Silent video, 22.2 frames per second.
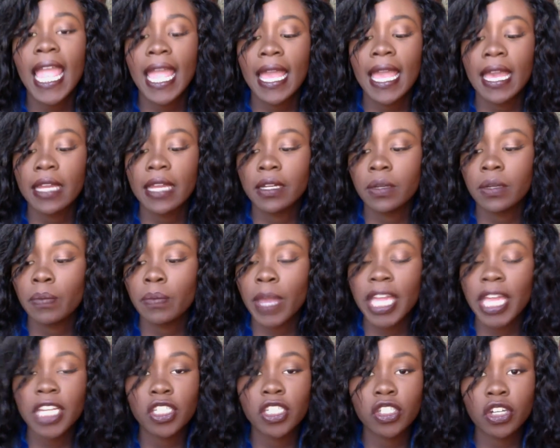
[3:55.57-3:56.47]
and
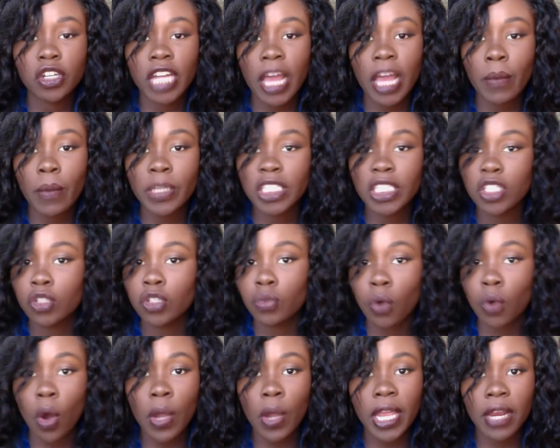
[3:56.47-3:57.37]
making sure that we just
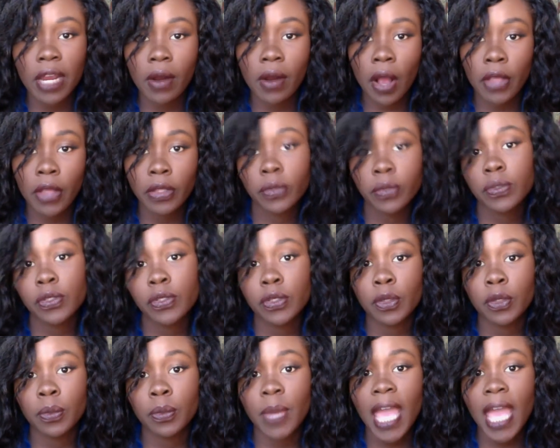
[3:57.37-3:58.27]
grow here on
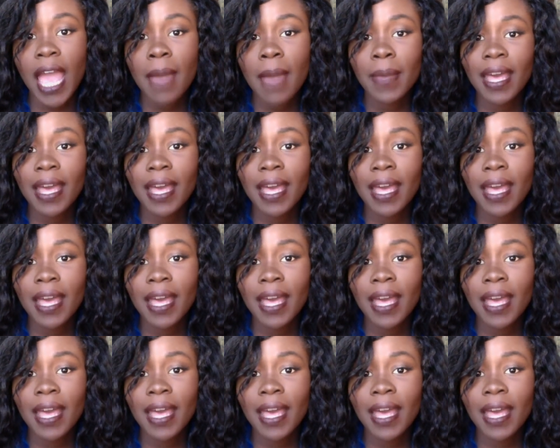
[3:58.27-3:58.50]
YouTube,